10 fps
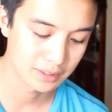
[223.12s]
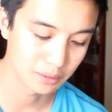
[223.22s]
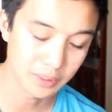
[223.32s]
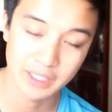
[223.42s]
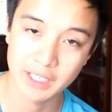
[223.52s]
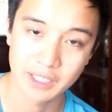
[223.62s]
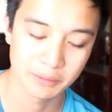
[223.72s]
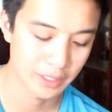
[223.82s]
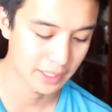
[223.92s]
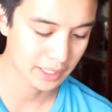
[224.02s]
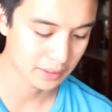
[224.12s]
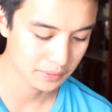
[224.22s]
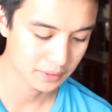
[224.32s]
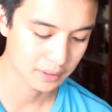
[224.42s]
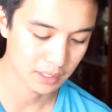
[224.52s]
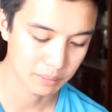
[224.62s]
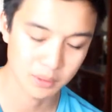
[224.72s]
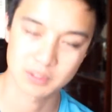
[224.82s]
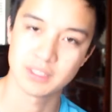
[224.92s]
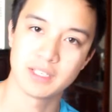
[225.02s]
Week in, week out, I
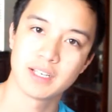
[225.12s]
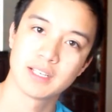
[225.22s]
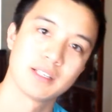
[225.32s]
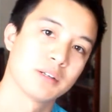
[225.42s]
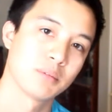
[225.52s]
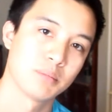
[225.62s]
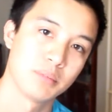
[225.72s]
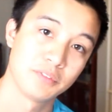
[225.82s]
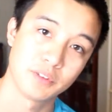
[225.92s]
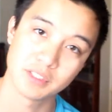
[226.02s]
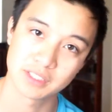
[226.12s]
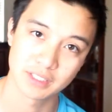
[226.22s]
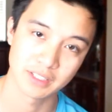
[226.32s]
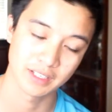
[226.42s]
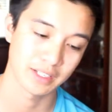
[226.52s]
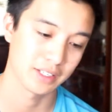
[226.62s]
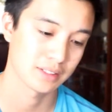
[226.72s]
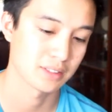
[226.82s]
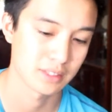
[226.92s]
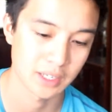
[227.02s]
posted before Sunday night.
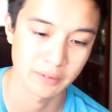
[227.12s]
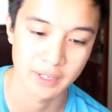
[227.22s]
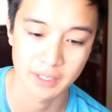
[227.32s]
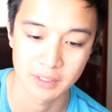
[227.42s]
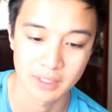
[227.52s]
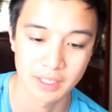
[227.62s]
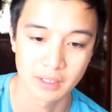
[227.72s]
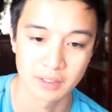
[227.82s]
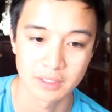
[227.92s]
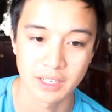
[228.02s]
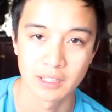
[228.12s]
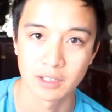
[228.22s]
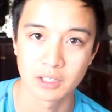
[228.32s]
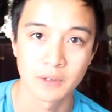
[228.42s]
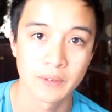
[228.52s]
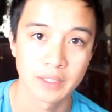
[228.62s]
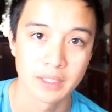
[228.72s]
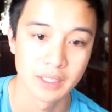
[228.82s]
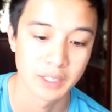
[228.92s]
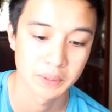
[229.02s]
That way I could get a good dialogue
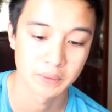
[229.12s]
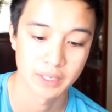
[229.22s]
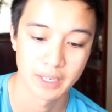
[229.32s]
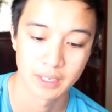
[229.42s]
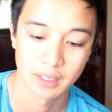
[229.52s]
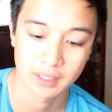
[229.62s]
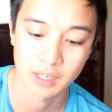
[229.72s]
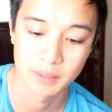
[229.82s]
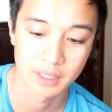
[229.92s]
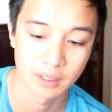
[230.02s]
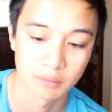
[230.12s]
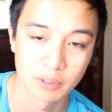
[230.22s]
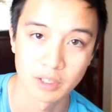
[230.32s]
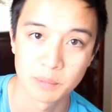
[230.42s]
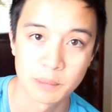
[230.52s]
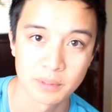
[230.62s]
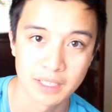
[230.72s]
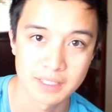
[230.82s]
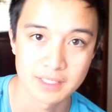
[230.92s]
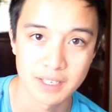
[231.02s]
going and comment on what other people
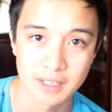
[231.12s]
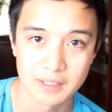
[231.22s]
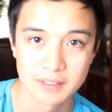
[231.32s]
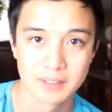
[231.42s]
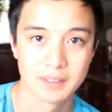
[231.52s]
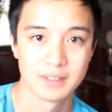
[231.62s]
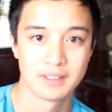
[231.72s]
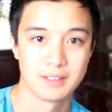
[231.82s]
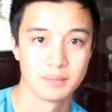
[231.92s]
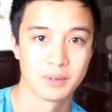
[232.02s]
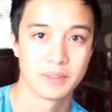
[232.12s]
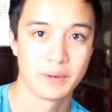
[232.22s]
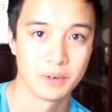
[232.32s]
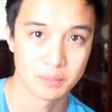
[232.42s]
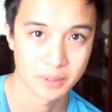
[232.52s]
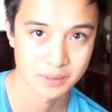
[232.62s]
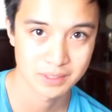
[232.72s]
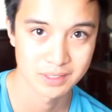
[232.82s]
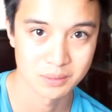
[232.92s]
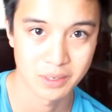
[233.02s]
had to say in both their own
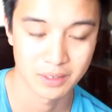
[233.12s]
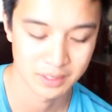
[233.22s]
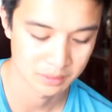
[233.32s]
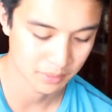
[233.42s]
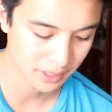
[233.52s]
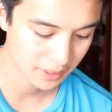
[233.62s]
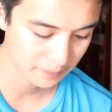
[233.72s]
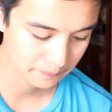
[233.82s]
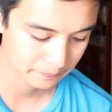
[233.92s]
posts as well as mine.